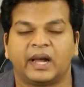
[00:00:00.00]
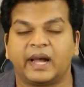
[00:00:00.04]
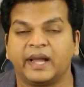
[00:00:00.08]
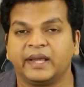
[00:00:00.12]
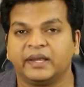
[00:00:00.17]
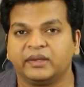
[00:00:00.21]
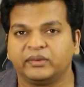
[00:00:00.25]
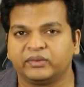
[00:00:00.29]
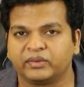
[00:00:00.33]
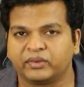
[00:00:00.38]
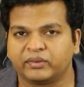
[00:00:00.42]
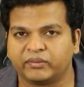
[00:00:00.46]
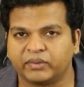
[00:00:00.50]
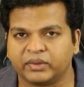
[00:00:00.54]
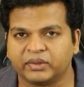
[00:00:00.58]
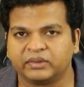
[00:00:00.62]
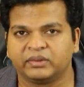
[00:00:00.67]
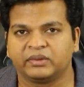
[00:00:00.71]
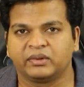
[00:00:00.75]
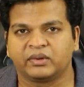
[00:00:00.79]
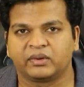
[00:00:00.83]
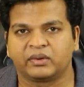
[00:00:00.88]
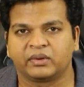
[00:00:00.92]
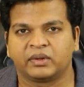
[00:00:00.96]
ISO
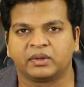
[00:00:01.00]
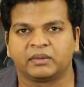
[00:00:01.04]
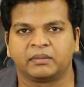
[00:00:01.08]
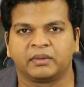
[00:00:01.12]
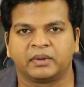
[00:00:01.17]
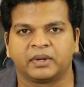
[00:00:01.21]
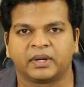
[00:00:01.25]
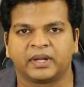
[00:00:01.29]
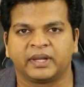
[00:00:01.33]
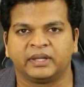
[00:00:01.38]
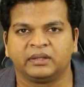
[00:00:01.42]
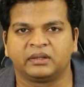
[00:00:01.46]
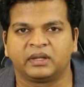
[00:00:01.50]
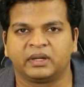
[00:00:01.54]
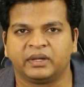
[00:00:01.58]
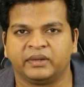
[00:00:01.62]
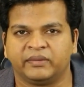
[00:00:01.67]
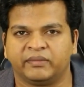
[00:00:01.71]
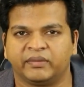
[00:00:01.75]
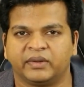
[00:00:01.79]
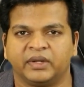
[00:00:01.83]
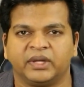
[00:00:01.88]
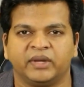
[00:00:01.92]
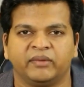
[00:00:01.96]

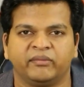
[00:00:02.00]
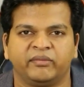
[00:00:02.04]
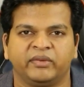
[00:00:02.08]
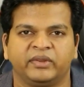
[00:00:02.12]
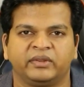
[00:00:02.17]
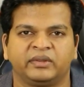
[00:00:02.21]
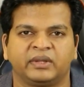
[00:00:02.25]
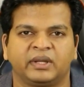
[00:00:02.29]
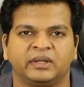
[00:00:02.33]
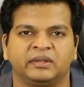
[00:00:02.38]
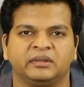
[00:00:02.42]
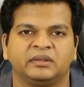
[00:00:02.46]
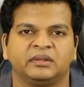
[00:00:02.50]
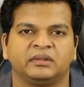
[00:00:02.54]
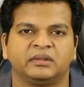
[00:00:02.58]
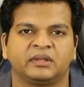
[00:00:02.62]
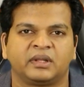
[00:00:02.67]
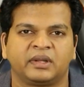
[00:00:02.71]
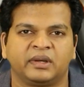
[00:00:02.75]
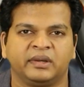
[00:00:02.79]
109931 emphasizes